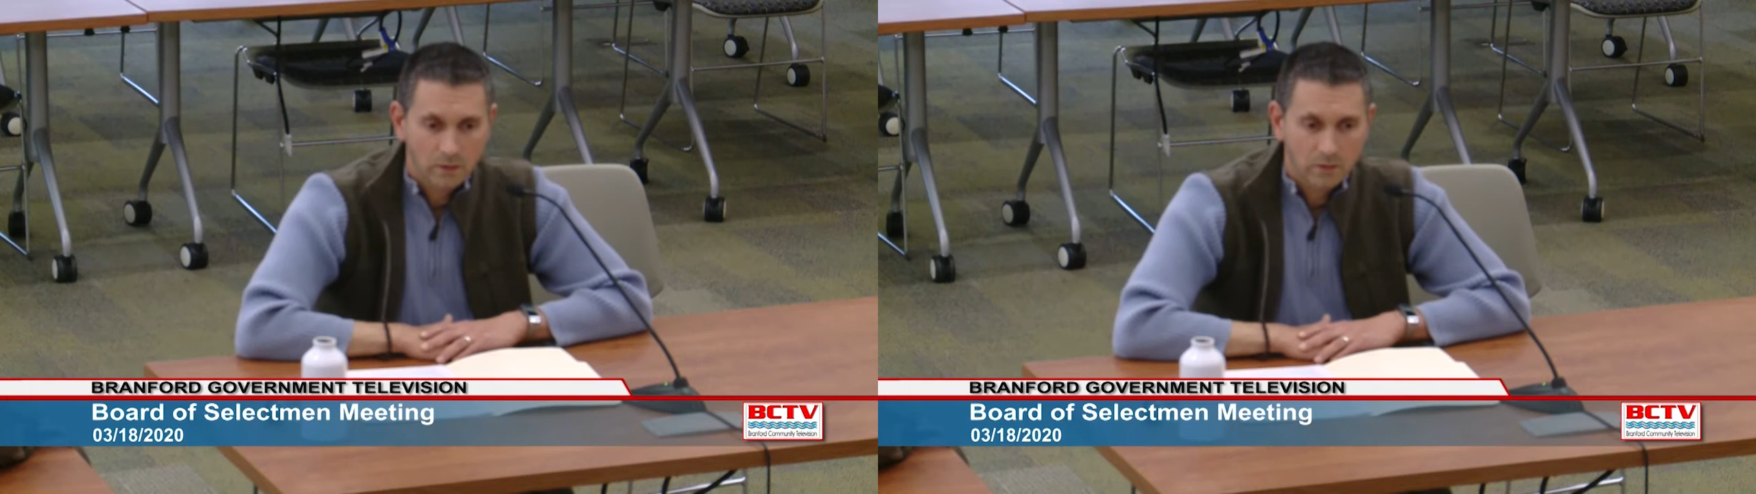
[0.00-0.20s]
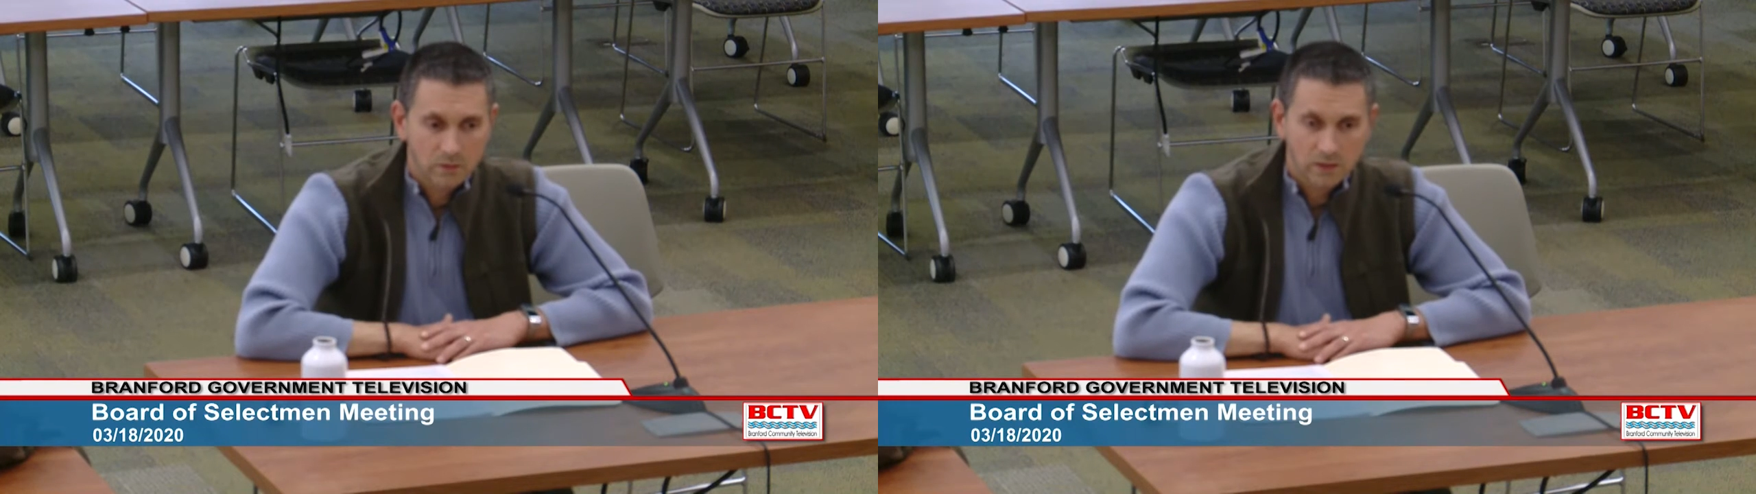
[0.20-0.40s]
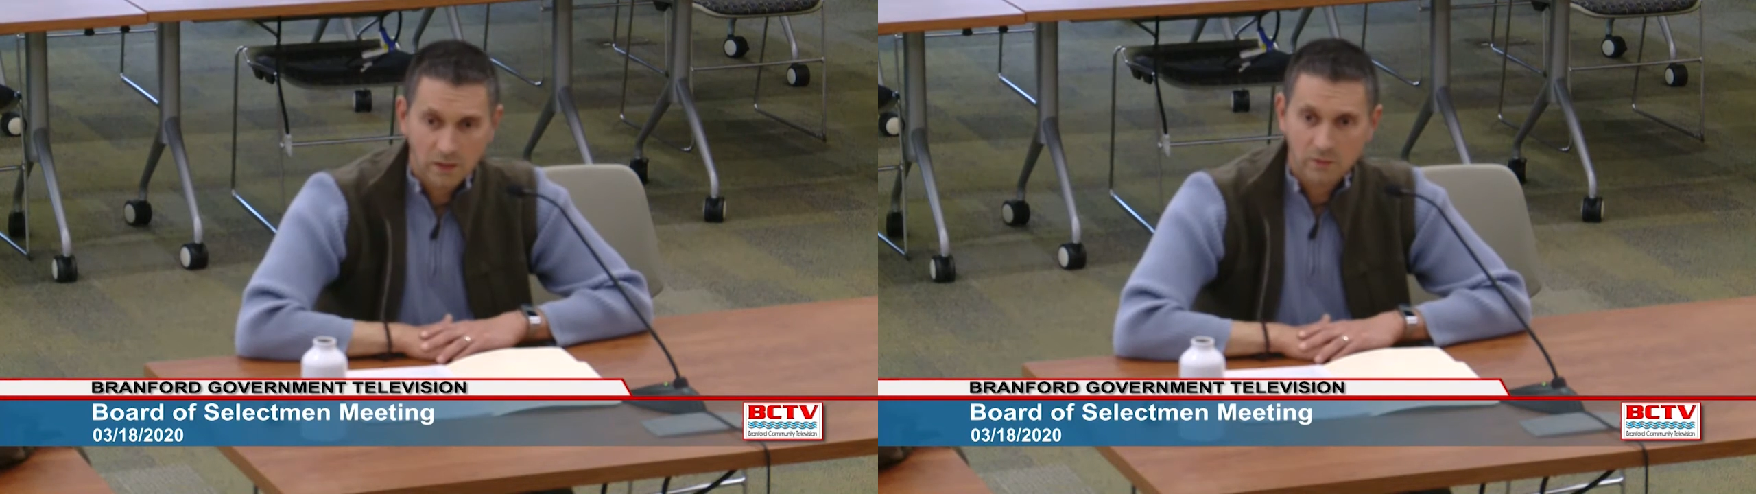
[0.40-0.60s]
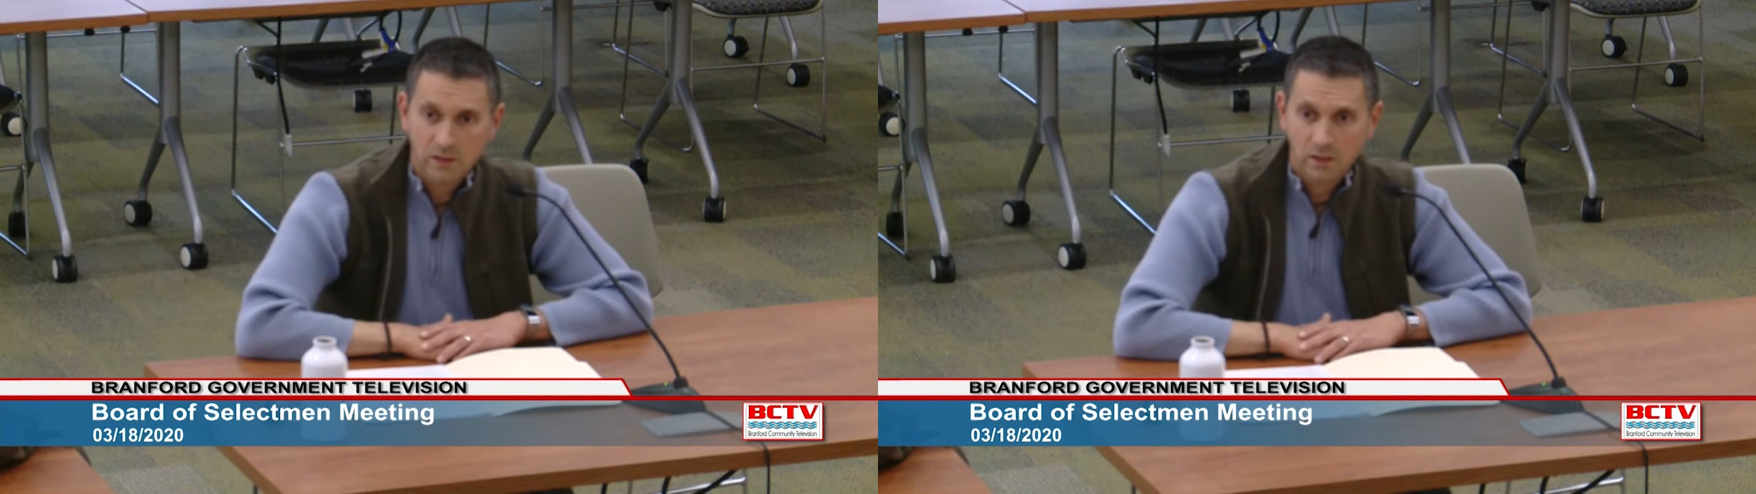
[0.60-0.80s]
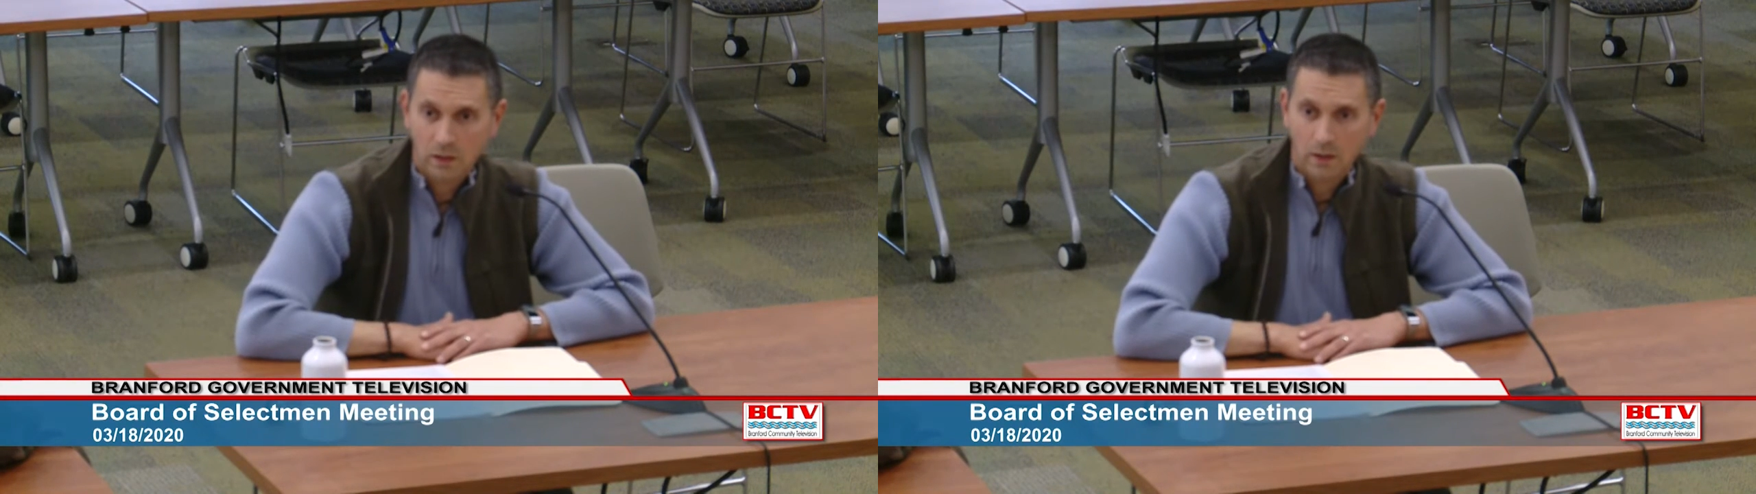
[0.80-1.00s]

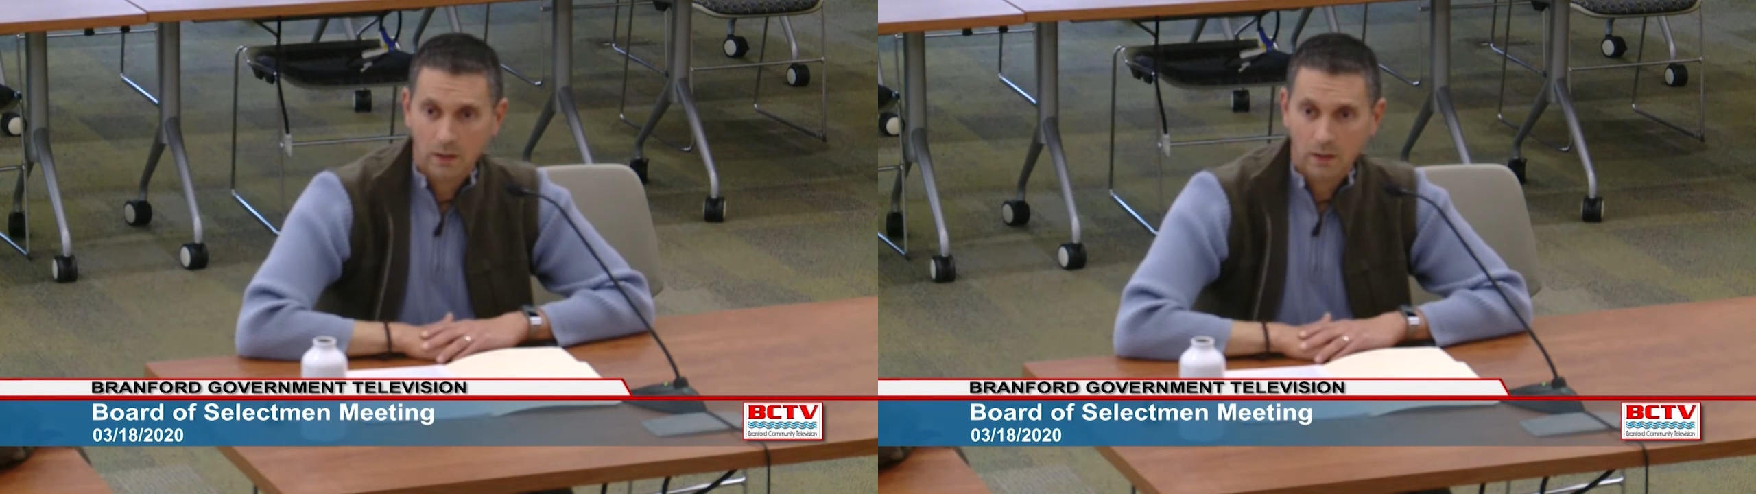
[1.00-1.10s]
safety